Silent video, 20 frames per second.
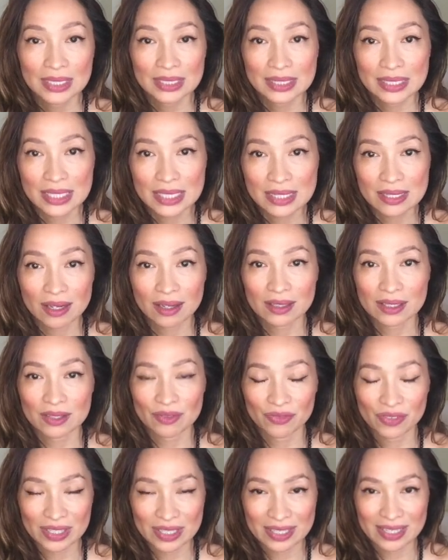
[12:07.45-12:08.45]

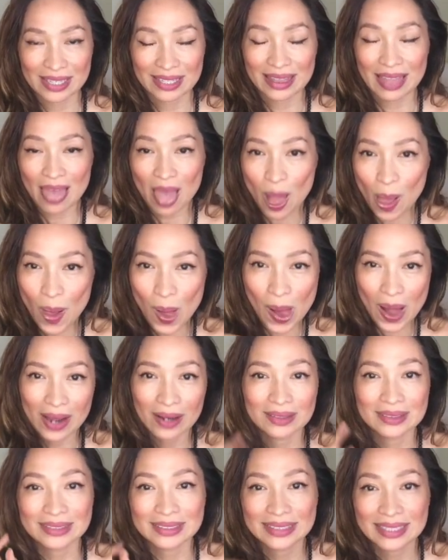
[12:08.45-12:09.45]

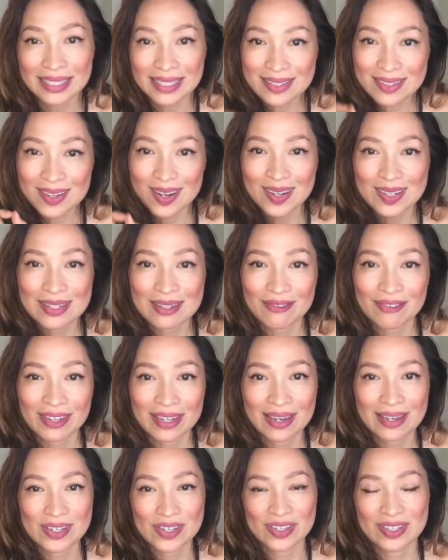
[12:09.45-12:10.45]

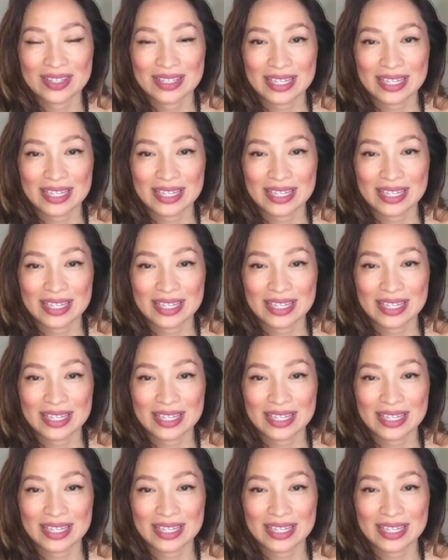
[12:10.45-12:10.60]
detoxification